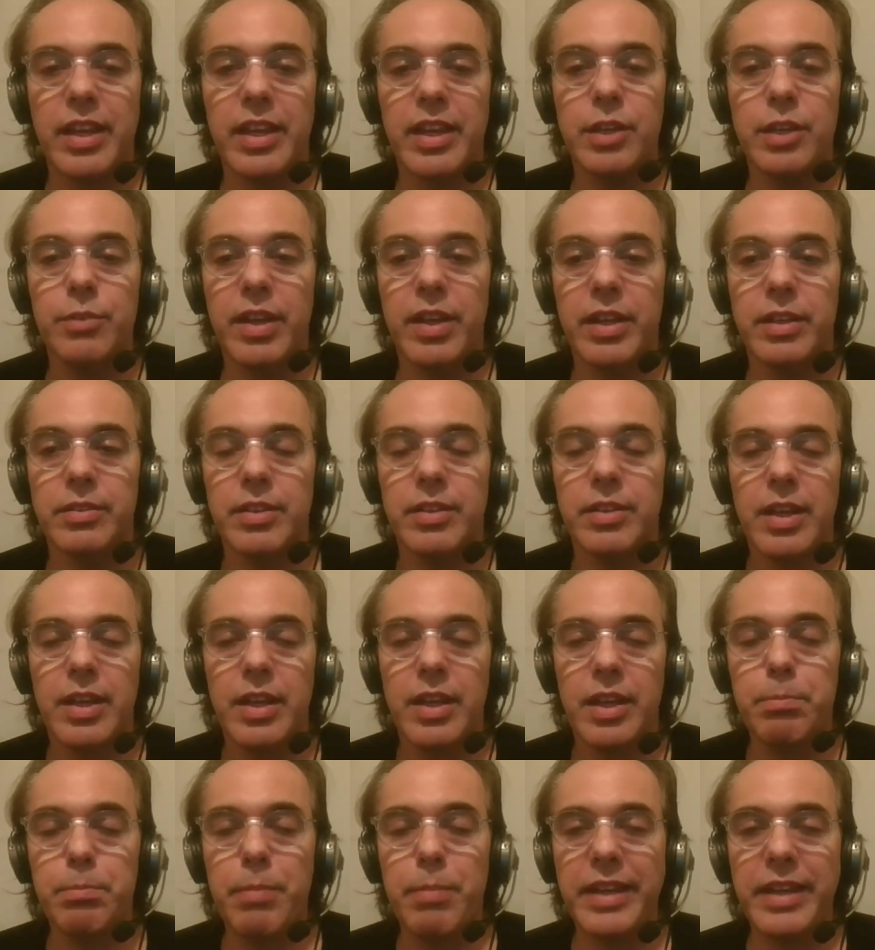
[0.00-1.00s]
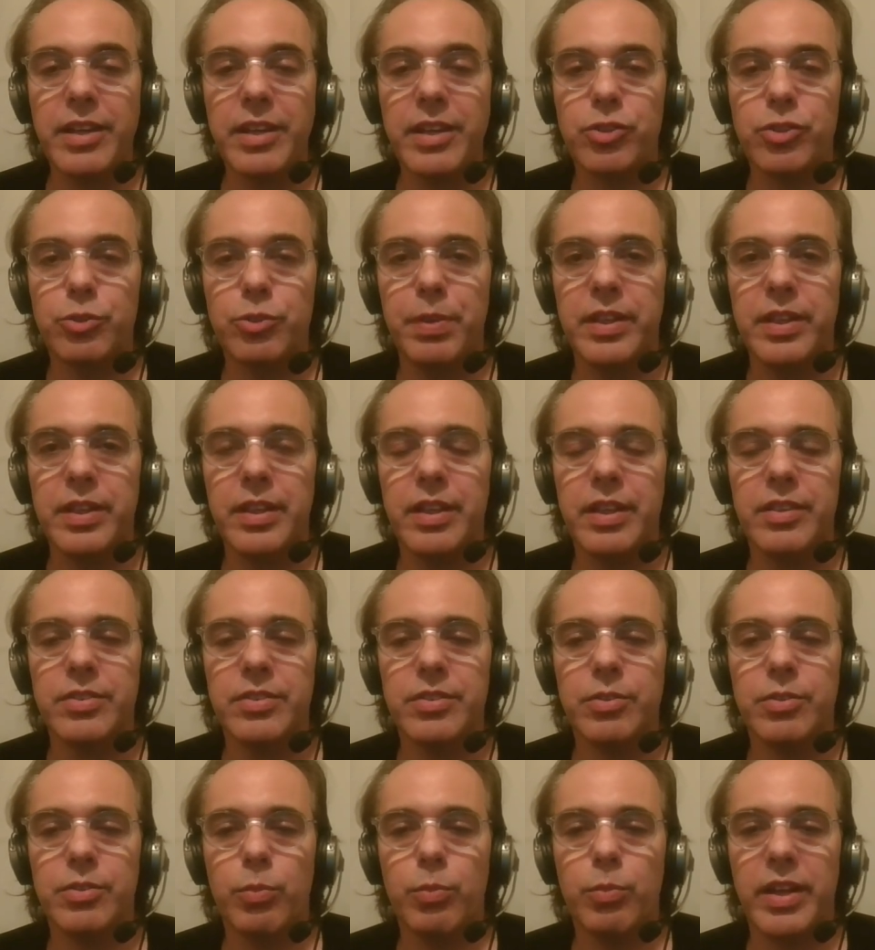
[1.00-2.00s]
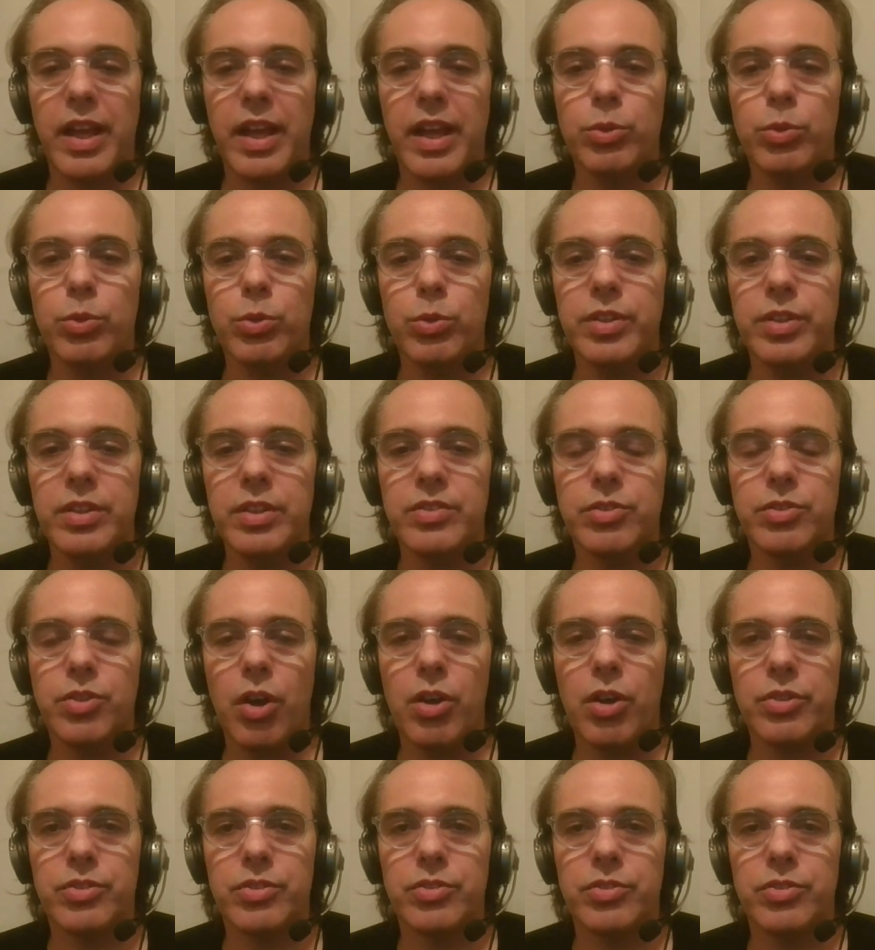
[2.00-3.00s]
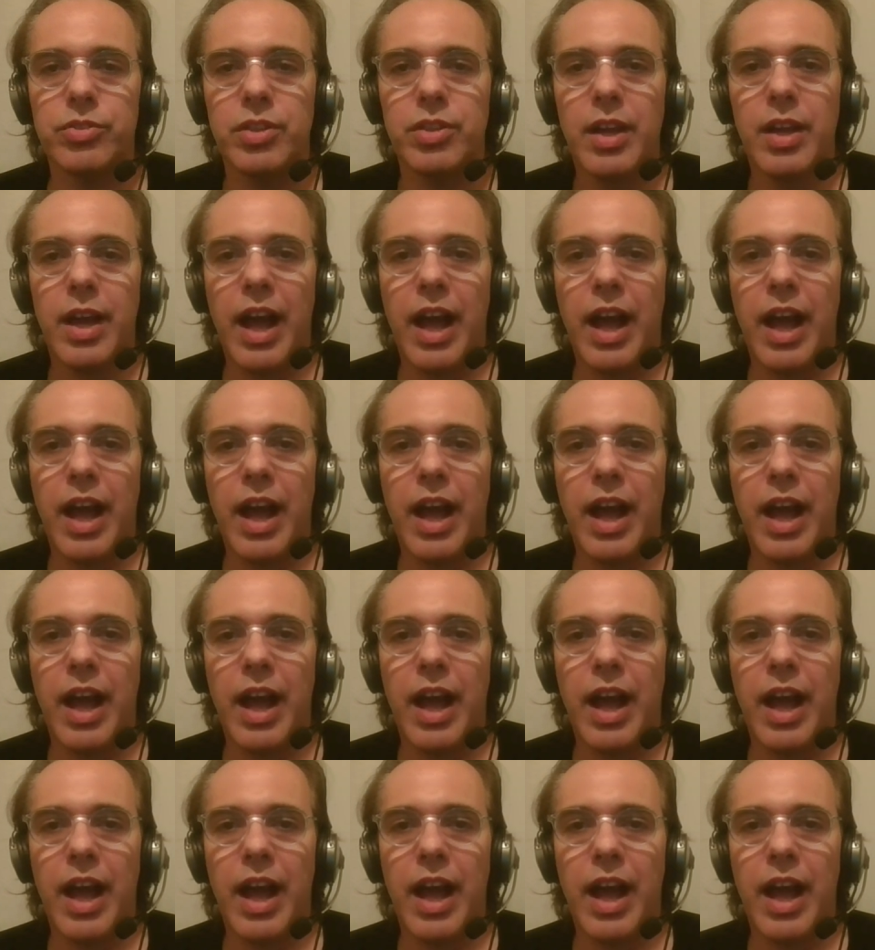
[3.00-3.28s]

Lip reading: And even in my experience, when I do these talks,